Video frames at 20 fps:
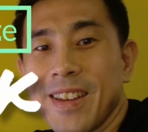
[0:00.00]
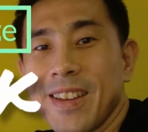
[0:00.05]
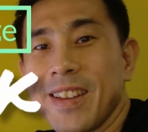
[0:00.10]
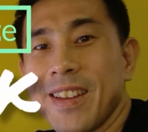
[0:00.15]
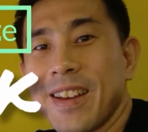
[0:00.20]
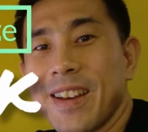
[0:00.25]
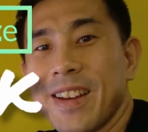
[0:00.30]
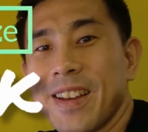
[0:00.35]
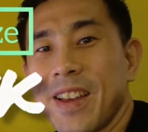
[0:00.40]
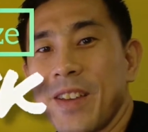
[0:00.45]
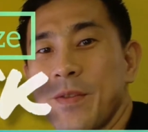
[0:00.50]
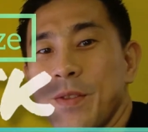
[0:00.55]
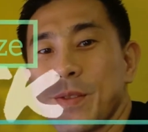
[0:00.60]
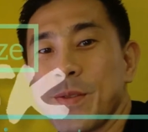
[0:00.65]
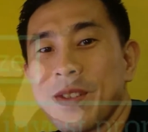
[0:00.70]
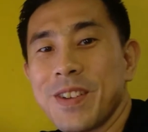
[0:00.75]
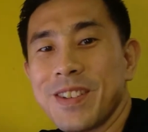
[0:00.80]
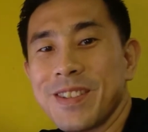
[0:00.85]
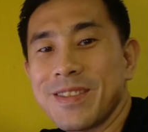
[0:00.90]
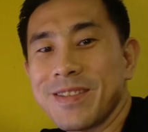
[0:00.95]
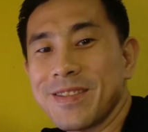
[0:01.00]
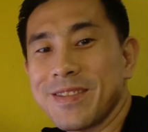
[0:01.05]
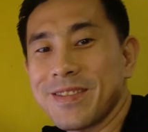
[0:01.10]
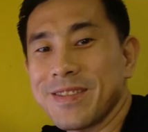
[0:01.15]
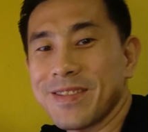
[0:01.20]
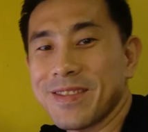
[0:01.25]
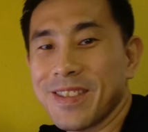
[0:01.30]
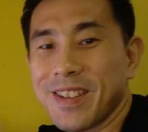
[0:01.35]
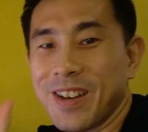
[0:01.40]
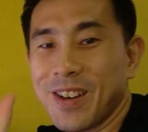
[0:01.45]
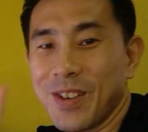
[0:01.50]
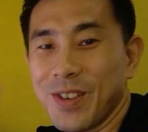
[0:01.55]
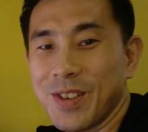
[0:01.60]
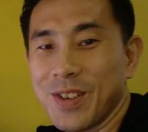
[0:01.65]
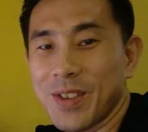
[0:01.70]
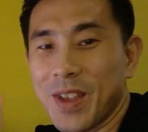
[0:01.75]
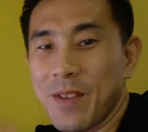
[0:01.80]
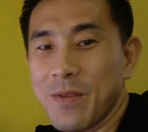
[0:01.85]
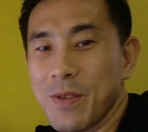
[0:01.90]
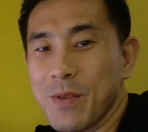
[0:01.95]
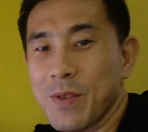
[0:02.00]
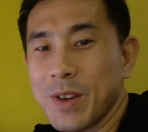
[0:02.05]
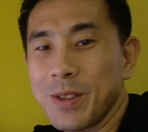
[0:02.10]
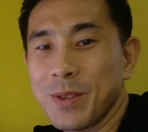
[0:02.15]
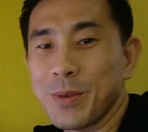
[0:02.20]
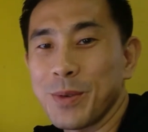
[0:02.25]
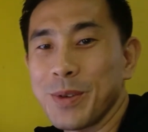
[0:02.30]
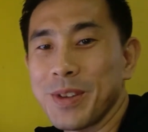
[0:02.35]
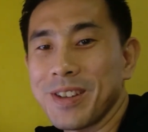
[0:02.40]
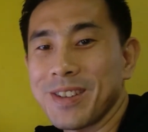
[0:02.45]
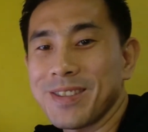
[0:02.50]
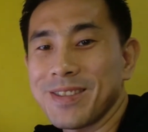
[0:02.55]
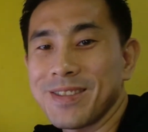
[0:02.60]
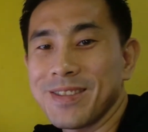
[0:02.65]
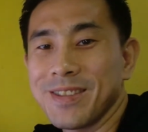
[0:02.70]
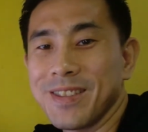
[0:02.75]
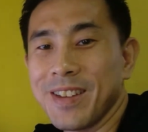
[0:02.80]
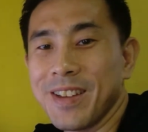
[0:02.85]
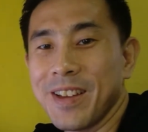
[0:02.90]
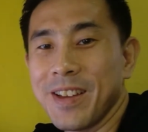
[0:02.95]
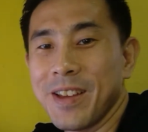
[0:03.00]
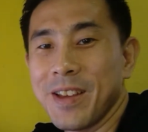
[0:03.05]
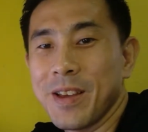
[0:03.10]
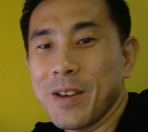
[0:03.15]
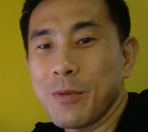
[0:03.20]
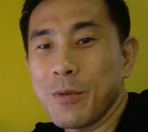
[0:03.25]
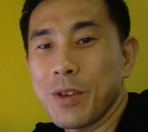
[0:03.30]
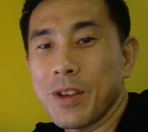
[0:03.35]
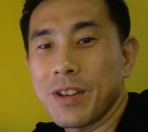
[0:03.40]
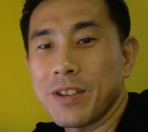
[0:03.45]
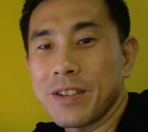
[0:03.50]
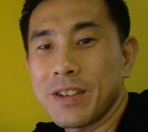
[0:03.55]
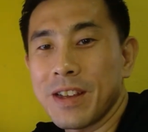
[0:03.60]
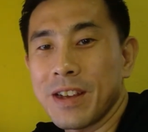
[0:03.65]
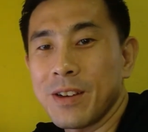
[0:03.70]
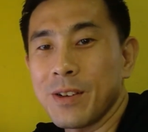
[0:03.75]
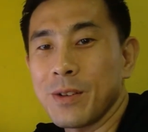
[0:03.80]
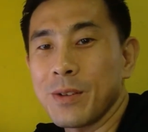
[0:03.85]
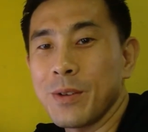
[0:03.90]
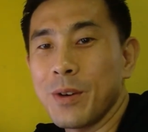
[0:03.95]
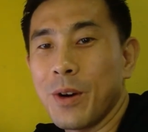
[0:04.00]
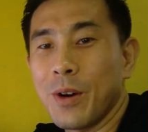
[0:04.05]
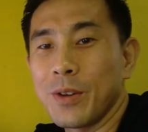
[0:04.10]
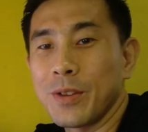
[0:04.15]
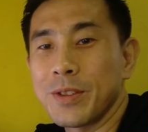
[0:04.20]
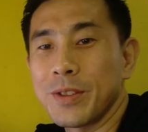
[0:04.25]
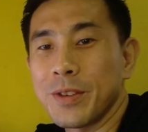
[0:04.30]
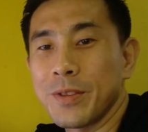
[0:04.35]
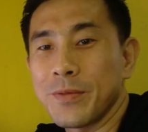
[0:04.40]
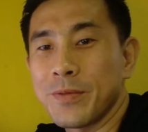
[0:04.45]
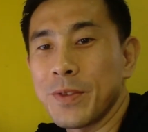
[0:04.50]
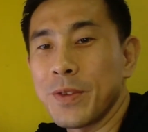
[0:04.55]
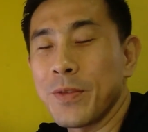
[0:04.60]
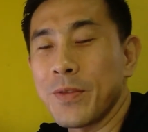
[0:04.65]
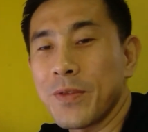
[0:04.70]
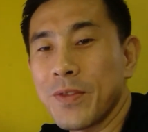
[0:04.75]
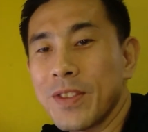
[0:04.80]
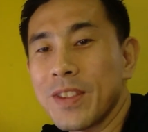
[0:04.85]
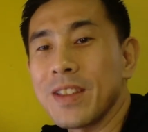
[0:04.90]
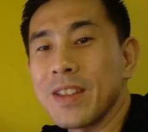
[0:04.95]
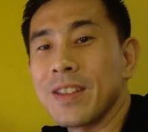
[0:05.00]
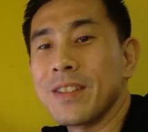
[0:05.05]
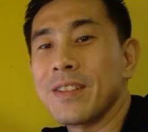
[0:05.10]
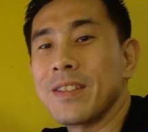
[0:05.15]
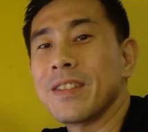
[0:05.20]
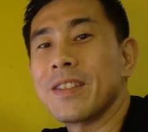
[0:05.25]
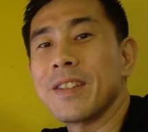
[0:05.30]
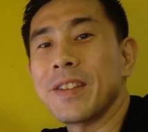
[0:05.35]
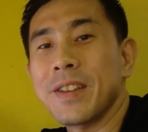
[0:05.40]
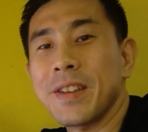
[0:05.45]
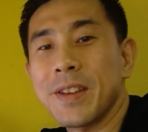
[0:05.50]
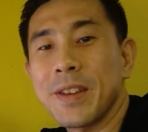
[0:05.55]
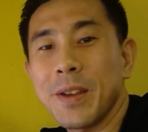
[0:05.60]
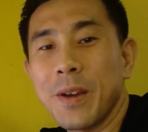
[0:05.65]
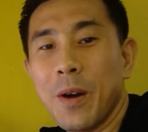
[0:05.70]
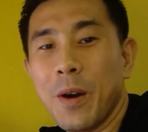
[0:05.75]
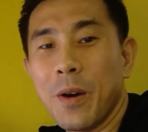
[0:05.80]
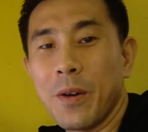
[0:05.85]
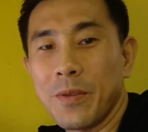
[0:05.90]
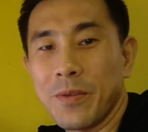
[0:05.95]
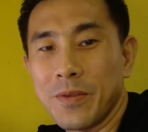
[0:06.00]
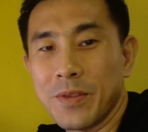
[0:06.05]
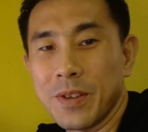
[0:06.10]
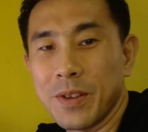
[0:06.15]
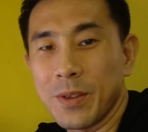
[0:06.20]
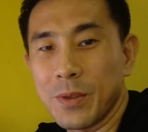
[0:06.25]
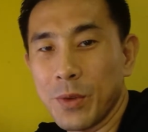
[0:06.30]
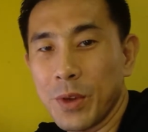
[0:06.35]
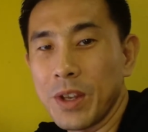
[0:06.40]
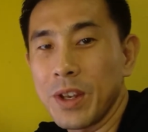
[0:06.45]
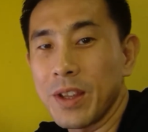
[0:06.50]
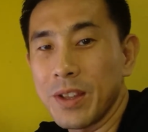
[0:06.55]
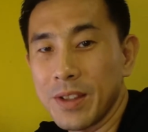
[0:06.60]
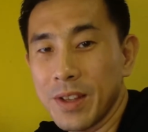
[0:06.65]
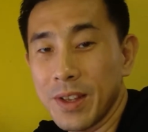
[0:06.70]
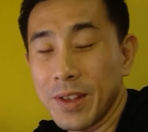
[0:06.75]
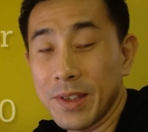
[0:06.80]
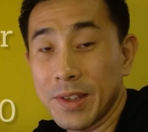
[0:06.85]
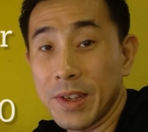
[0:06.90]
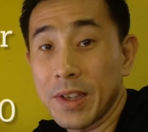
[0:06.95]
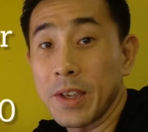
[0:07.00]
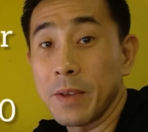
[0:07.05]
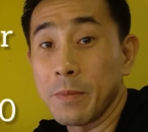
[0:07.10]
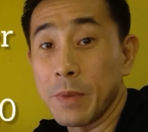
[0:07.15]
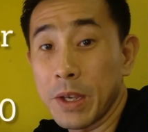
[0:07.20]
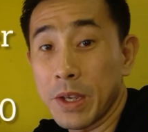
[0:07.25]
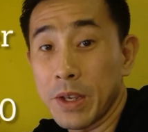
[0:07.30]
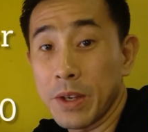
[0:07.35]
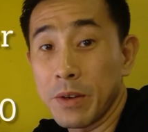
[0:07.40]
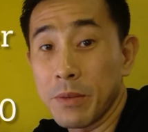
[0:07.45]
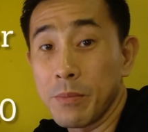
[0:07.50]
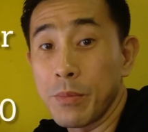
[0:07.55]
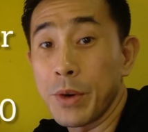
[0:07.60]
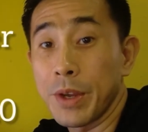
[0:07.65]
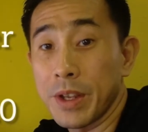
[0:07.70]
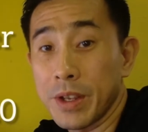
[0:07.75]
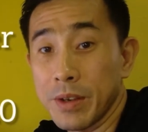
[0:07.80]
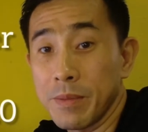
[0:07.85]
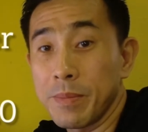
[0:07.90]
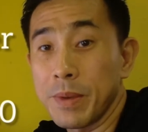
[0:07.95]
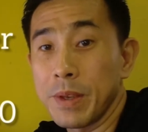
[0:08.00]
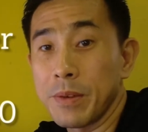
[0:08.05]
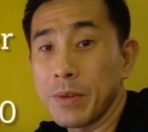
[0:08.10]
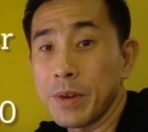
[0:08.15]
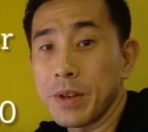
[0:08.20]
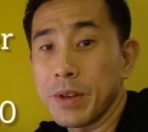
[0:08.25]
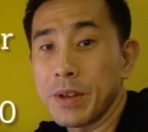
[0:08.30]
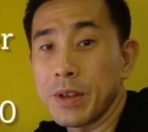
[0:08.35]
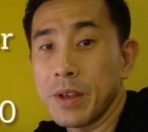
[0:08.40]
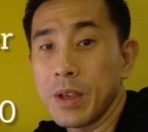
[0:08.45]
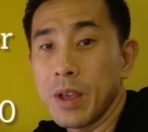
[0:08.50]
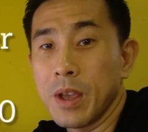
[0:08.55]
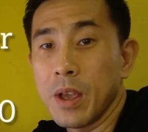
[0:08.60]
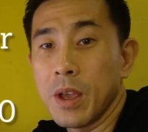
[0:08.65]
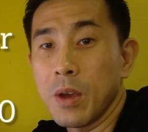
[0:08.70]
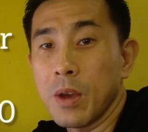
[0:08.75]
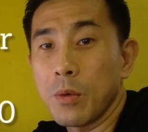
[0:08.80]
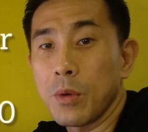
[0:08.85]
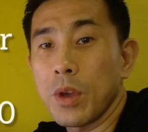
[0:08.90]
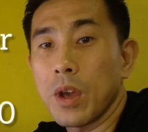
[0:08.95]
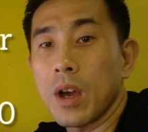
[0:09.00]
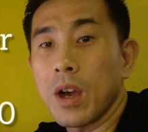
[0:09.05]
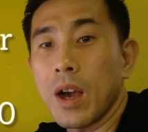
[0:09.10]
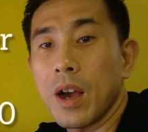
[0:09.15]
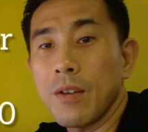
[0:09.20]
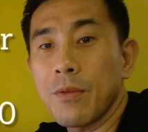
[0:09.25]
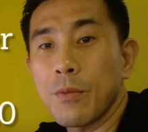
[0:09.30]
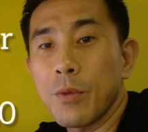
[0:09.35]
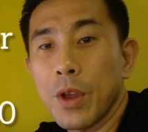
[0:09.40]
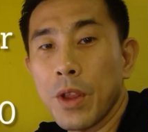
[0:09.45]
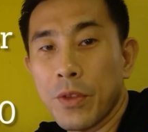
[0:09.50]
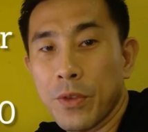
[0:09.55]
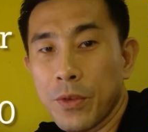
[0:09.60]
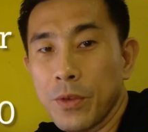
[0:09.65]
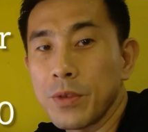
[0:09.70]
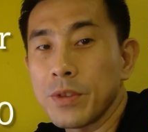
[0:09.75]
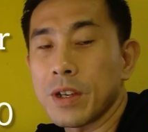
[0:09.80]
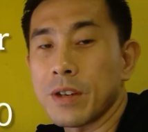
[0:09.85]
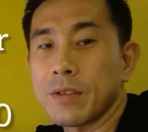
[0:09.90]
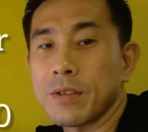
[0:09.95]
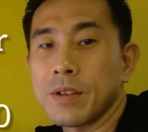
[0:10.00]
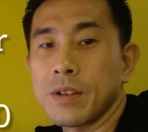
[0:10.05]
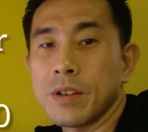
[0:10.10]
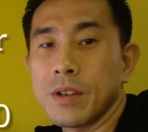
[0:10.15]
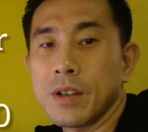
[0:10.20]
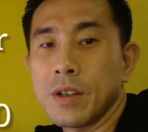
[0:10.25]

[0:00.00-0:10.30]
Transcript: Hey, hi everyone. How is everyone doing? We are now on the 15th day of the 28-day circuit breaker period. We are halfway through now.